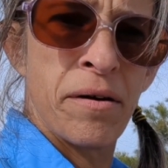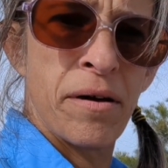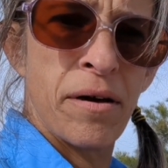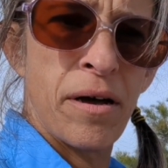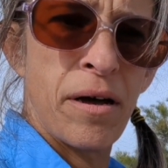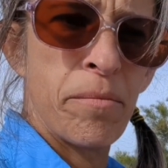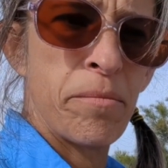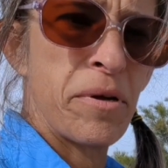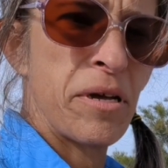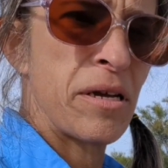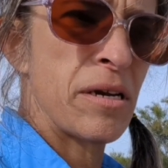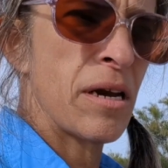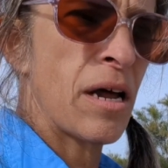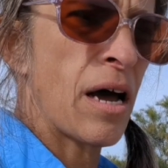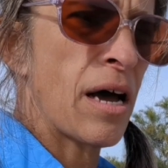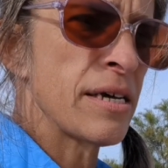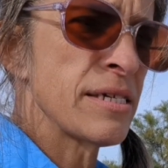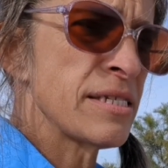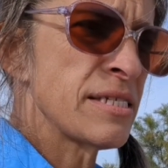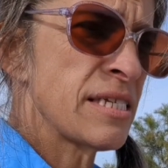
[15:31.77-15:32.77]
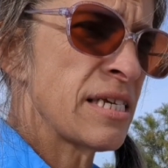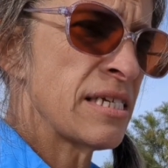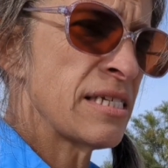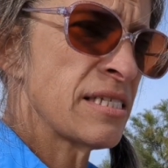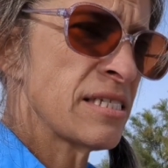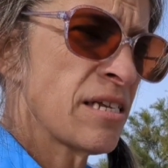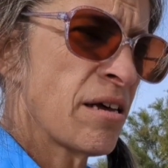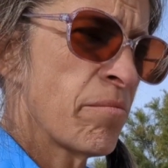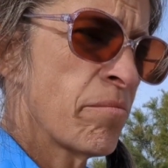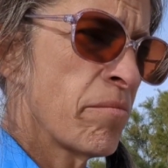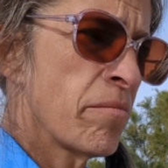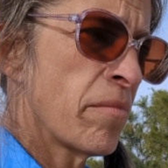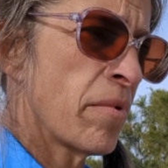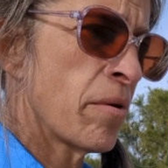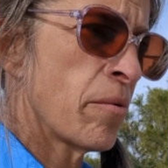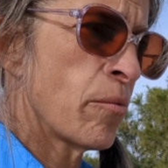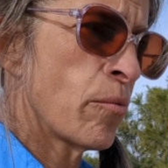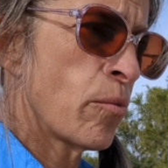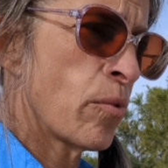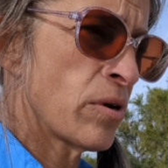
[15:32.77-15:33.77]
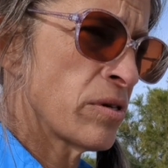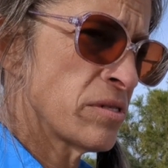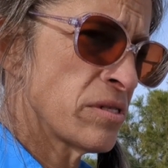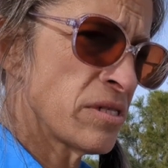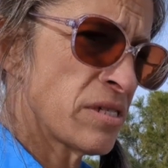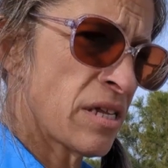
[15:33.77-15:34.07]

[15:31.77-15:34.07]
I mean, I see some ones